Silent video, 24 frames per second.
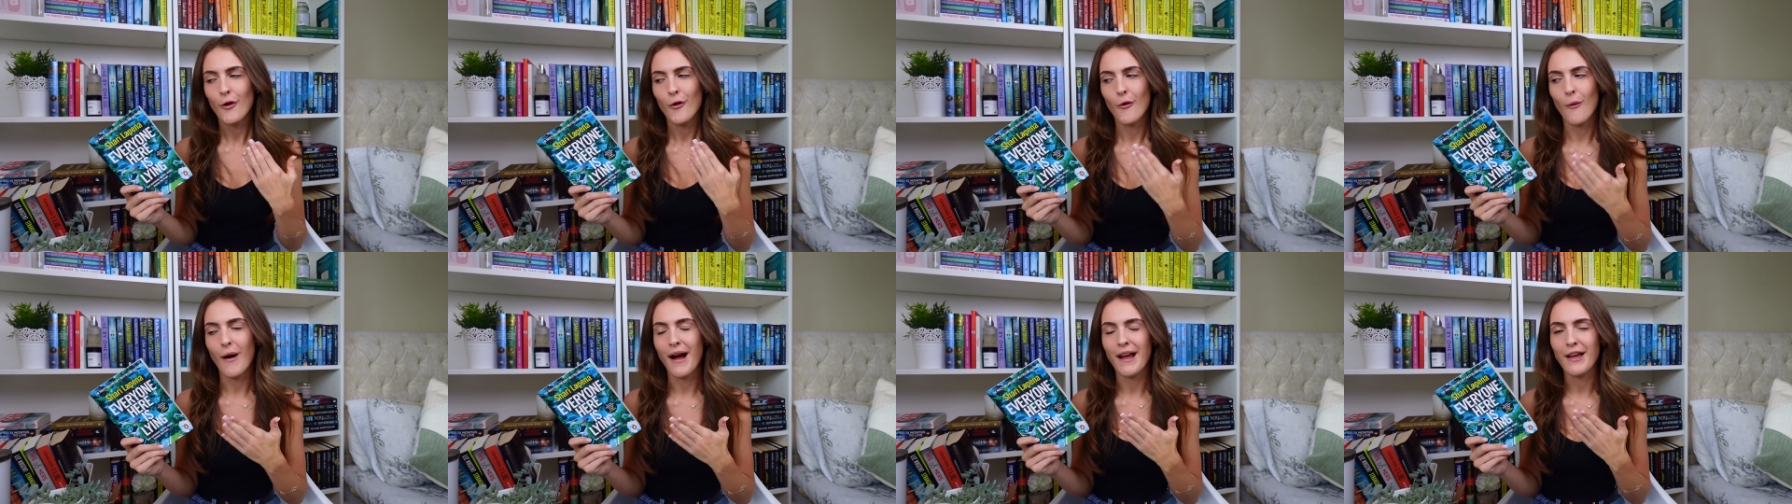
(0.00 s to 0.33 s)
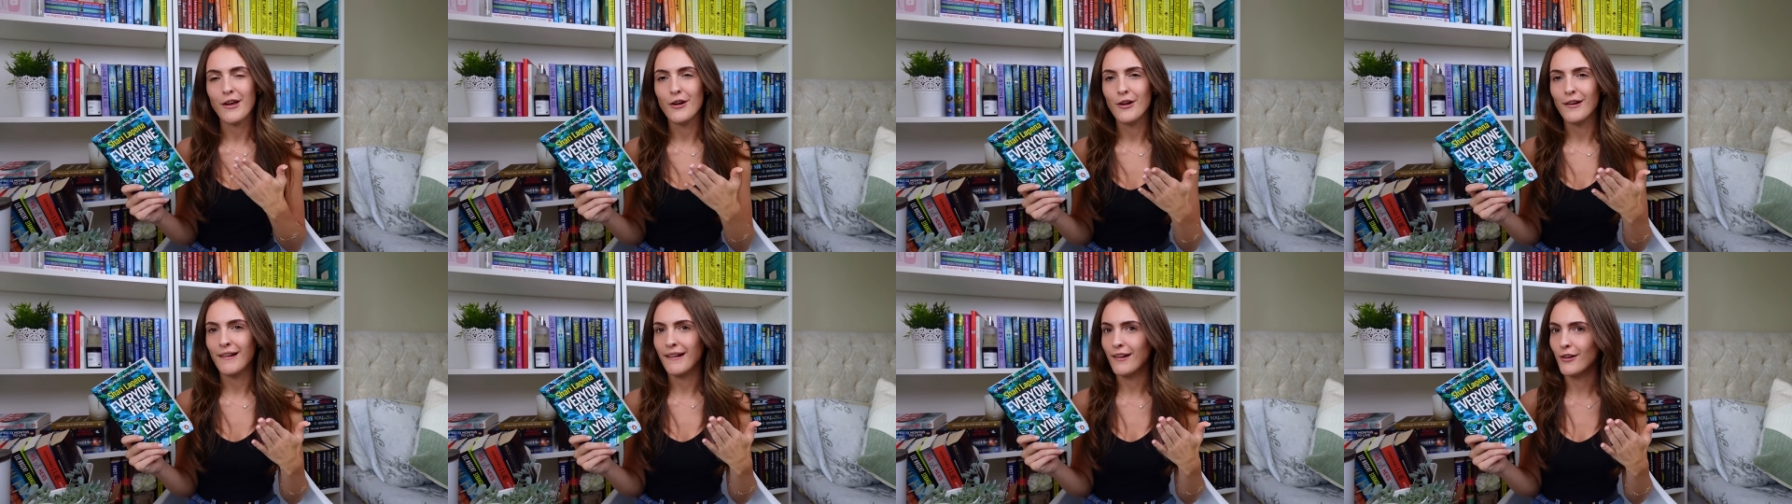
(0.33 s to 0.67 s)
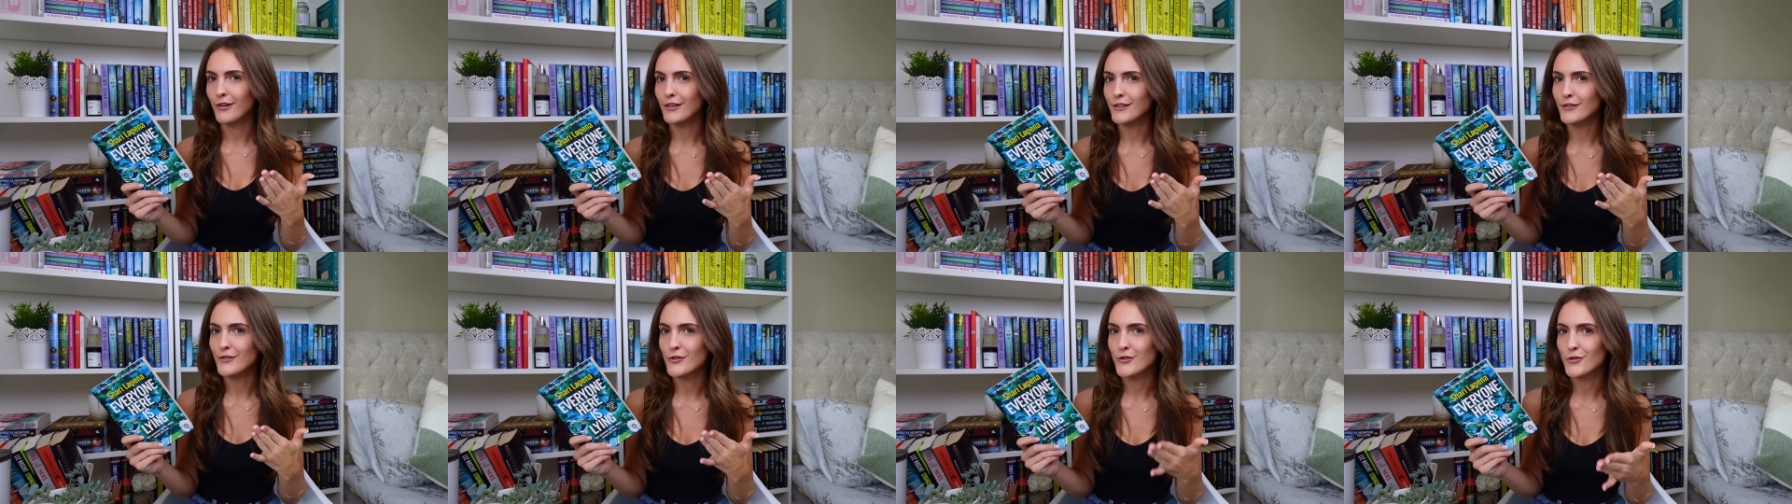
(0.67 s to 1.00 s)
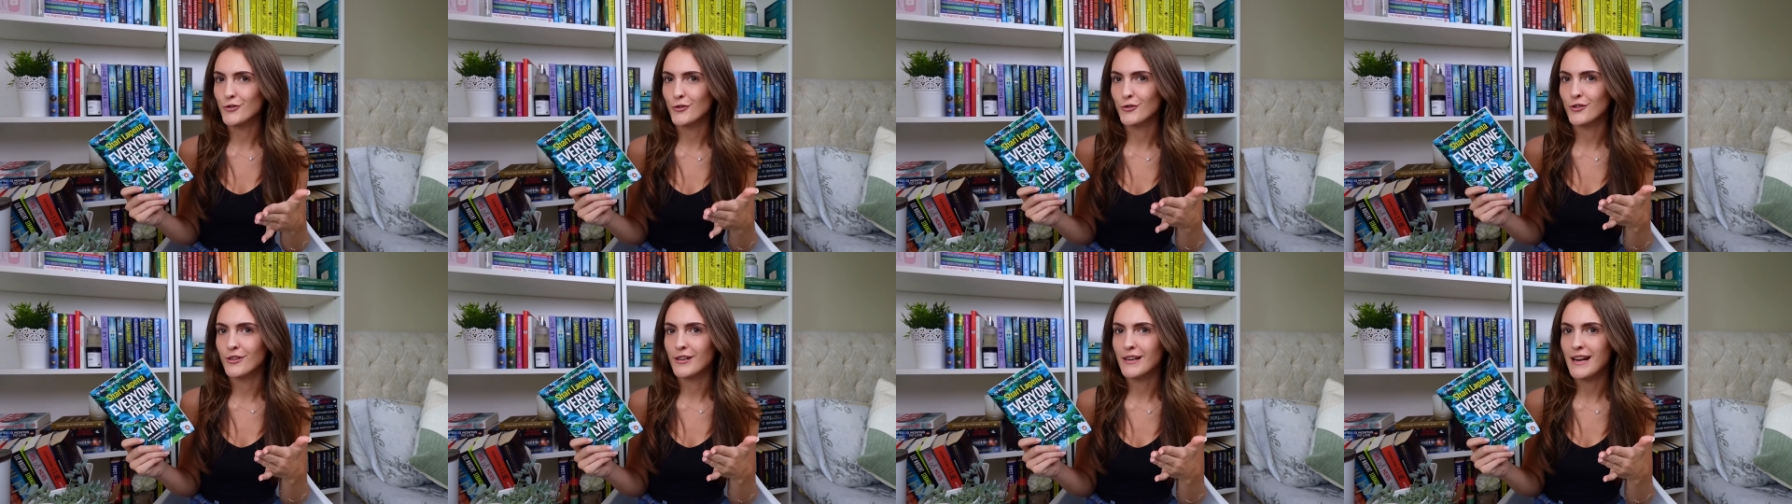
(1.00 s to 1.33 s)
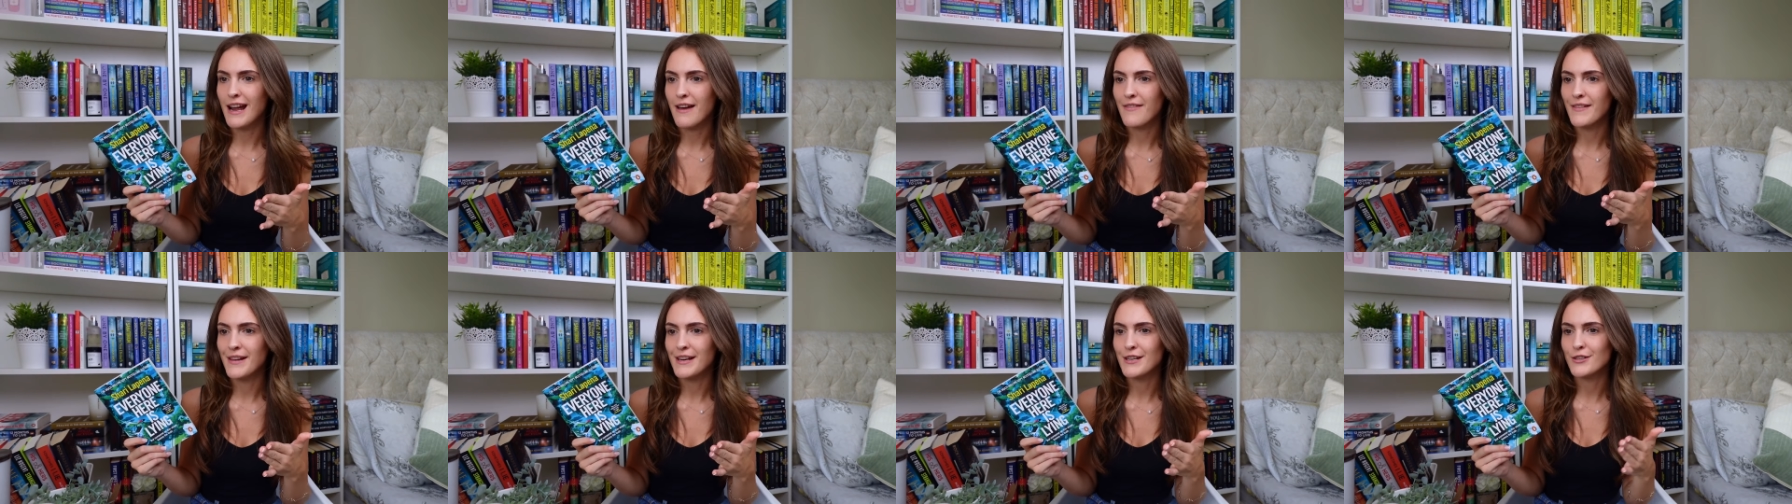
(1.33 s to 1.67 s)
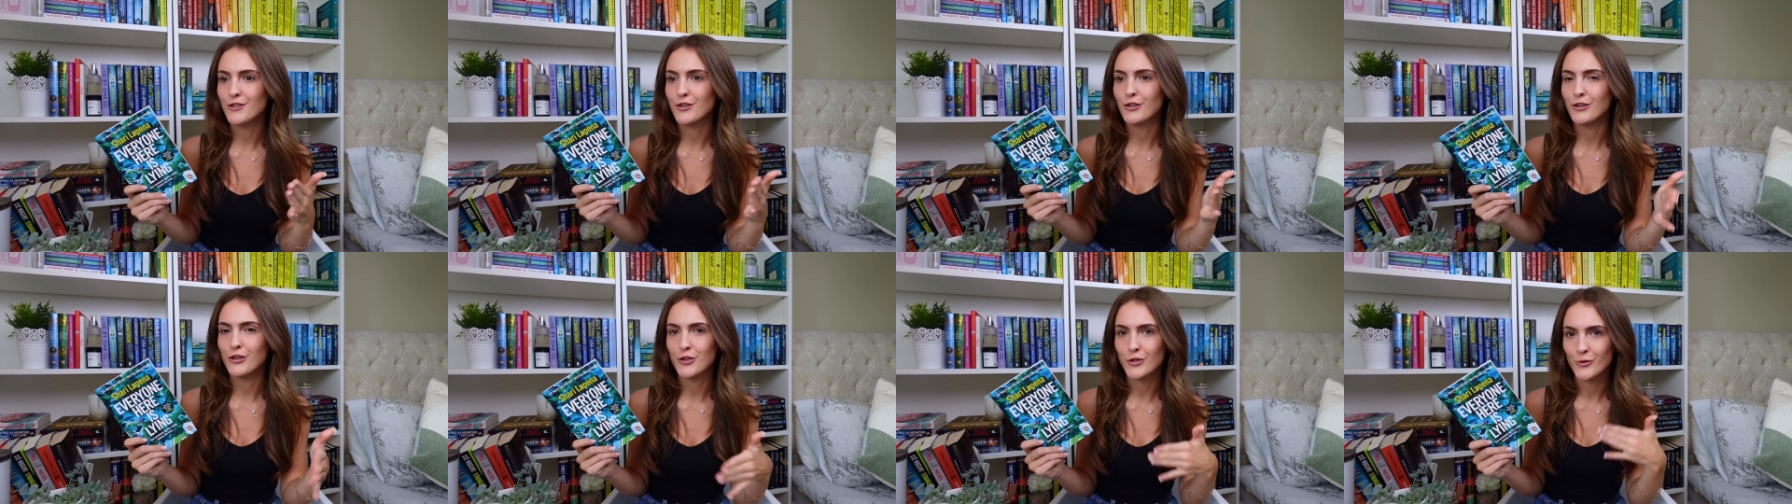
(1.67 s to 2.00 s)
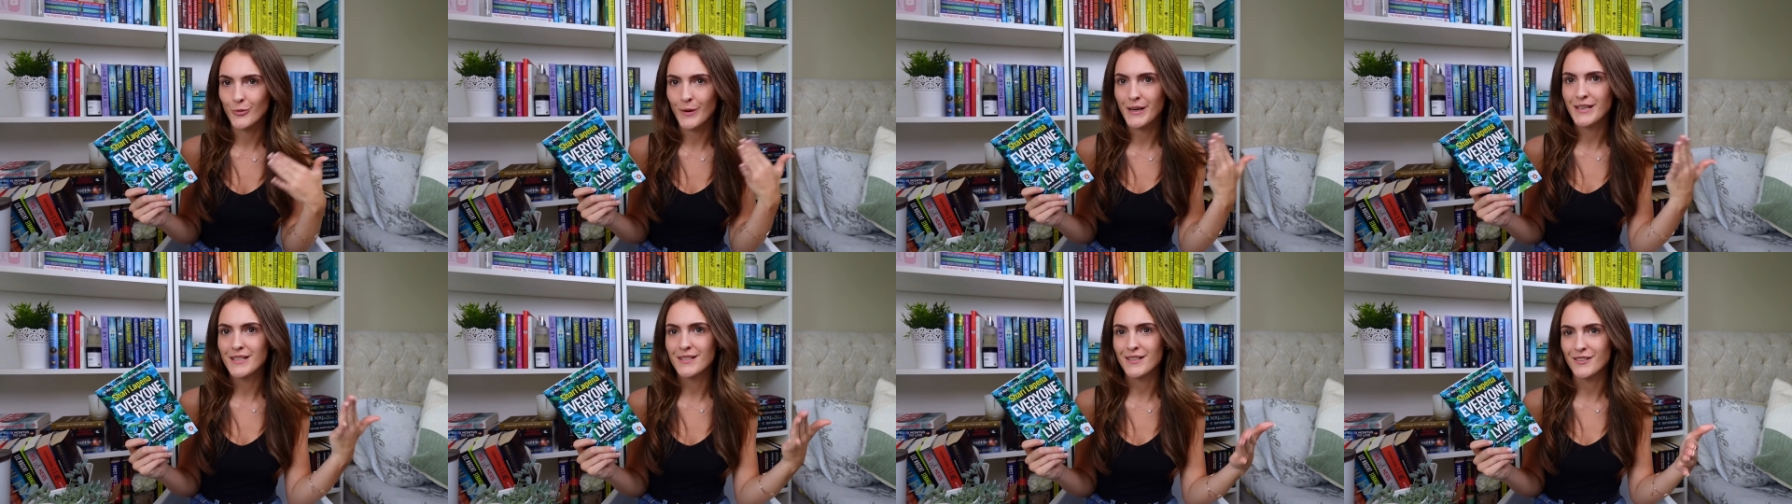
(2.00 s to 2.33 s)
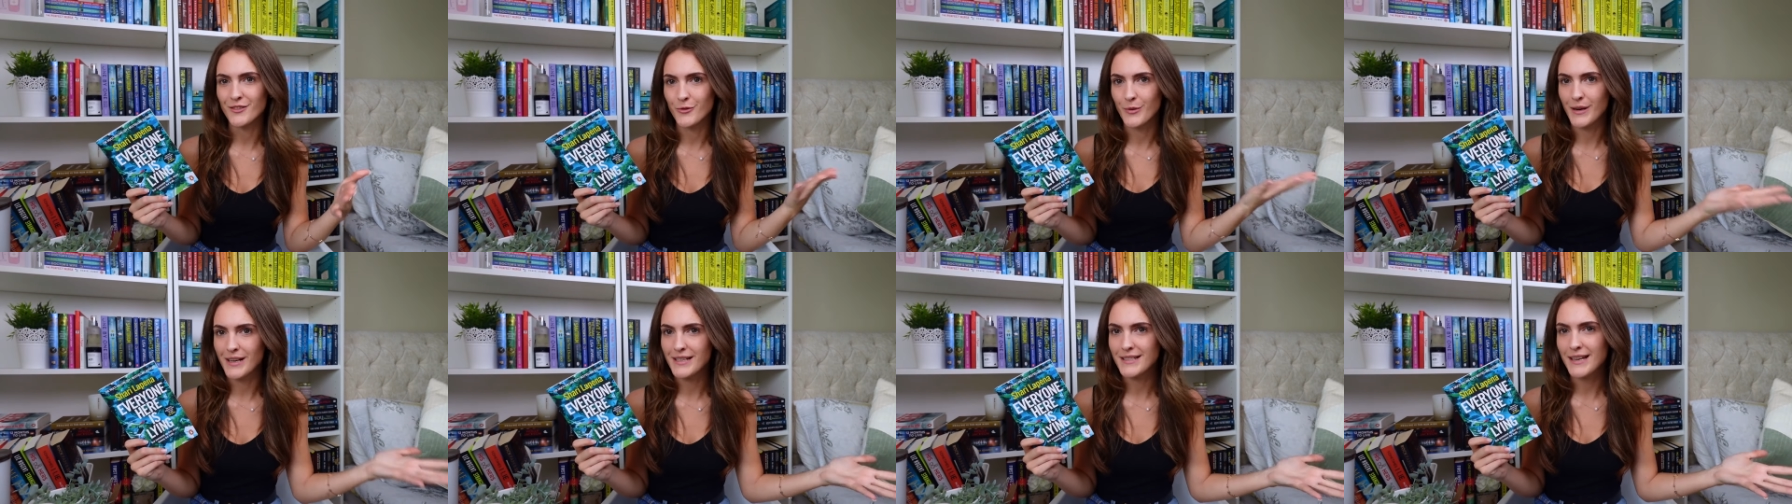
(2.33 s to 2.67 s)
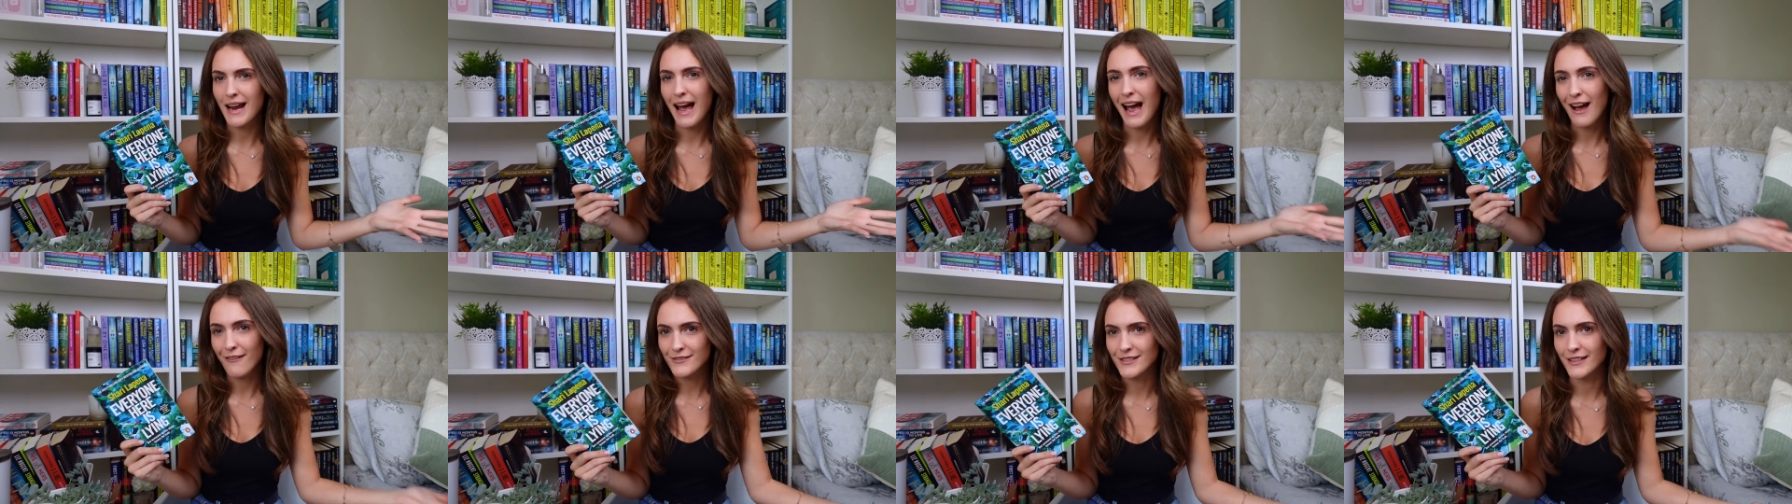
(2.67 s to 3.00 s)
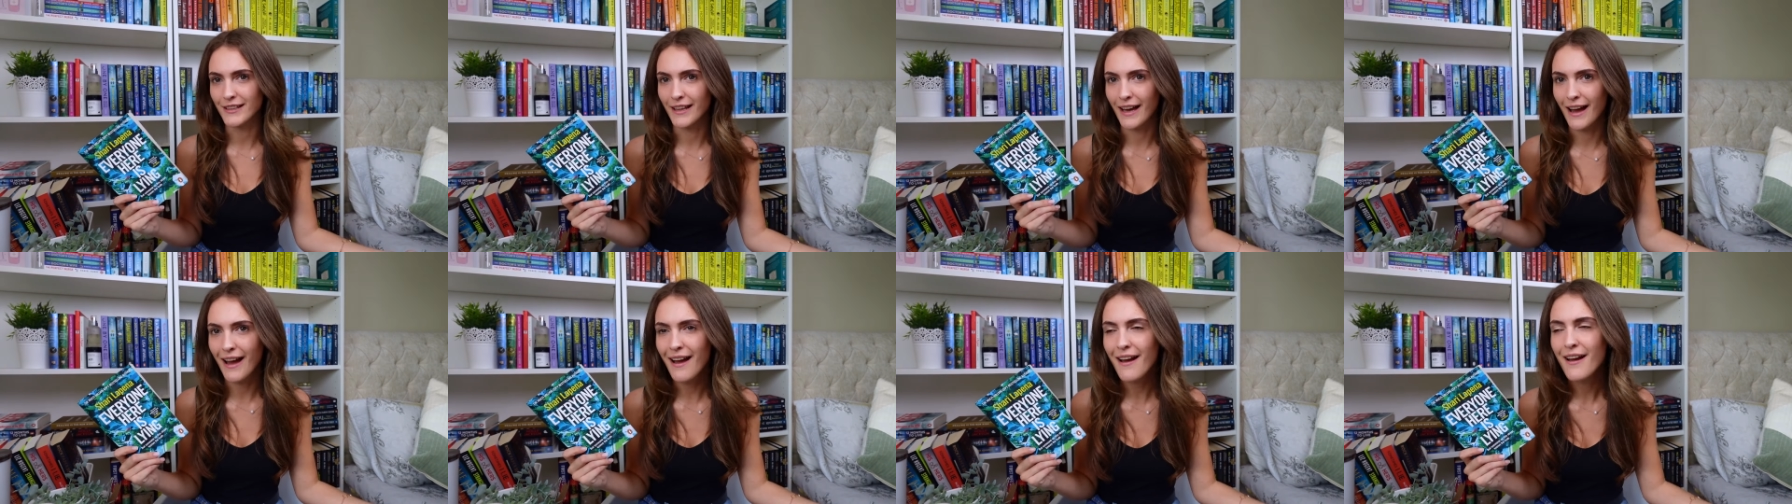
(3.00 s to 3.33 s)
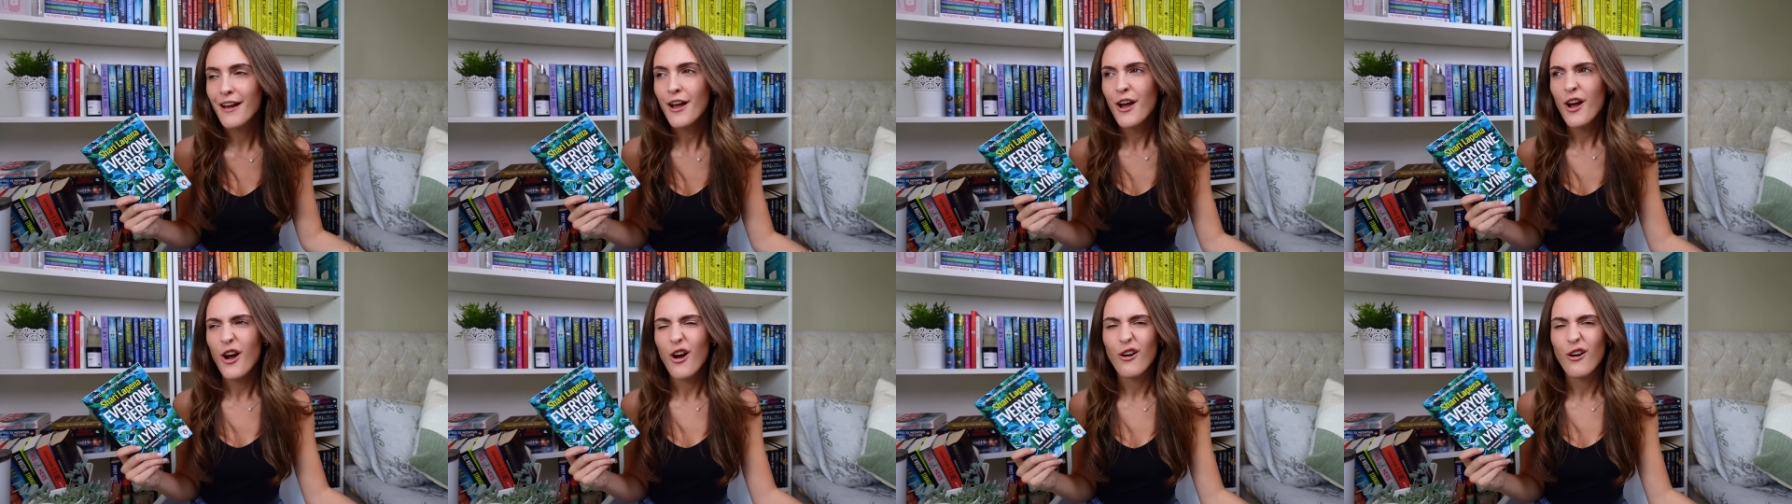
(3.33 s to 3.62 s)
quite early on in the story and then it's going to twist and twist after that.